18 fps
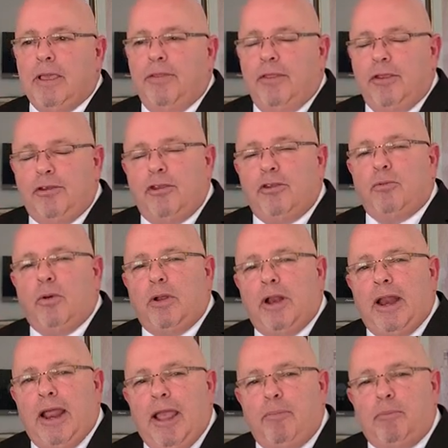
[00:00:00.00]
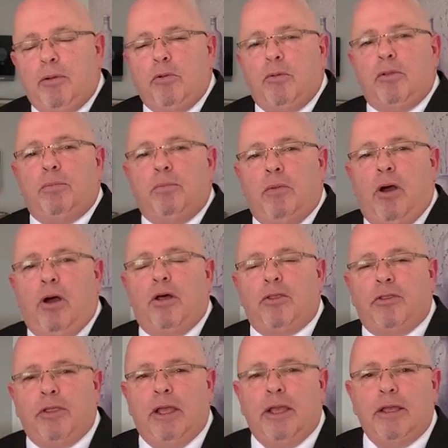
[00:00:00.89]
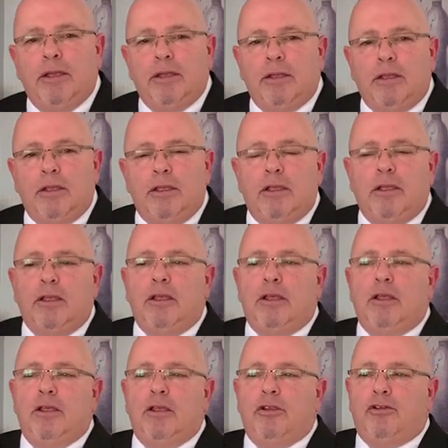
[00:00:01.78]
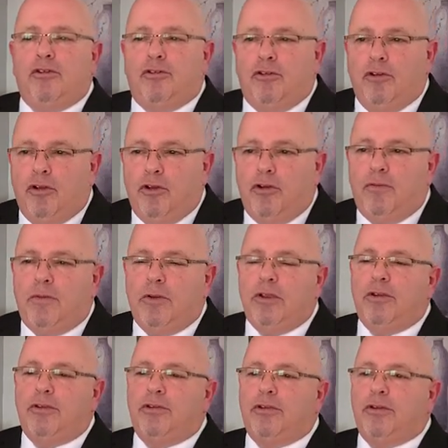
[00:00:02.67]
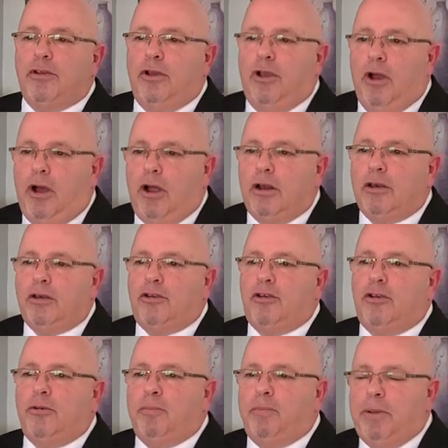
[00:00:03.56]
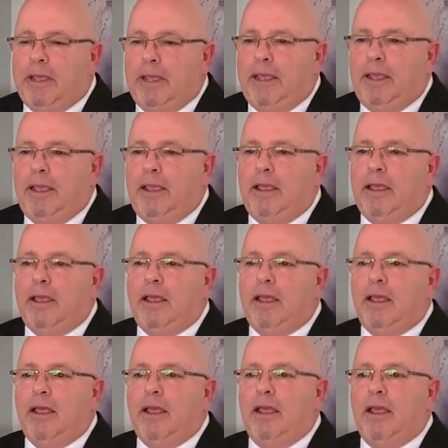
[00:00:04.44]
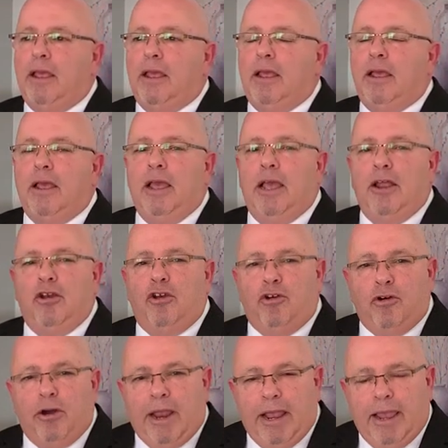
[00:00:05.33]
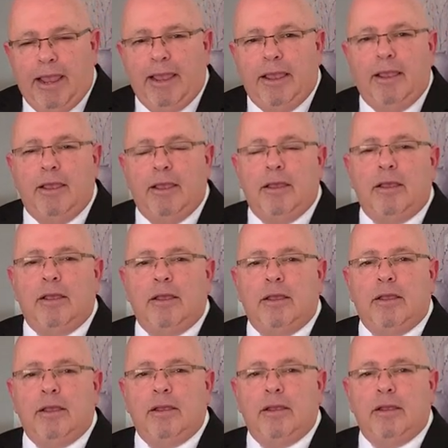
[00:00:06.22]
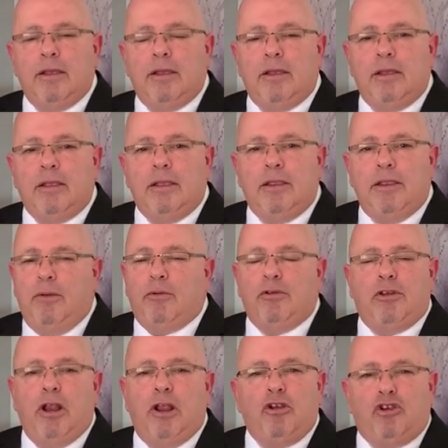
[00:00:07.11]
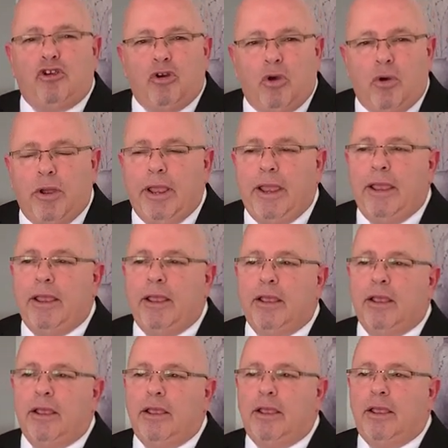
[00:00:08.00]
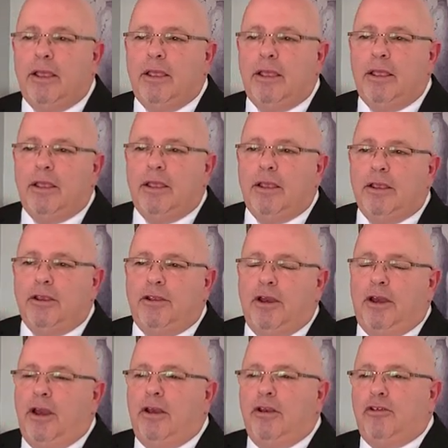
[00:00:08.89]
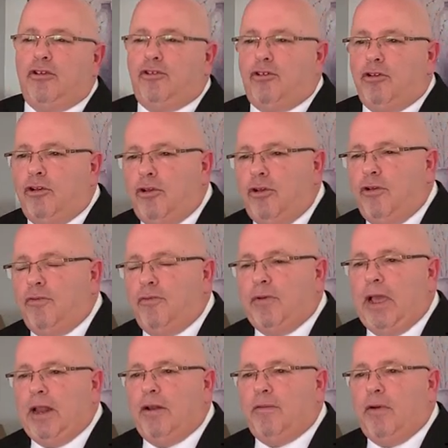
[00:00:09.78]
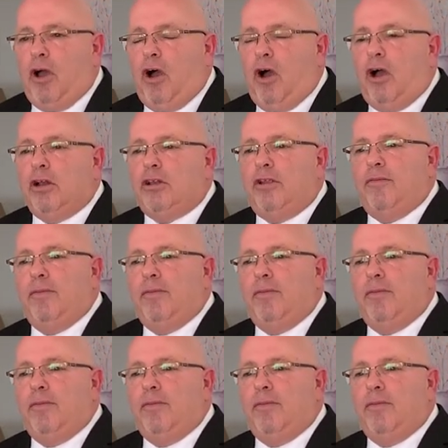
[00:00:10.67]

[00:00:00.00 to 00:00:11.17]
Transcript: This is what had happened with Martha. Service got to be a drag. There was no joy. She didn't serve out of a heart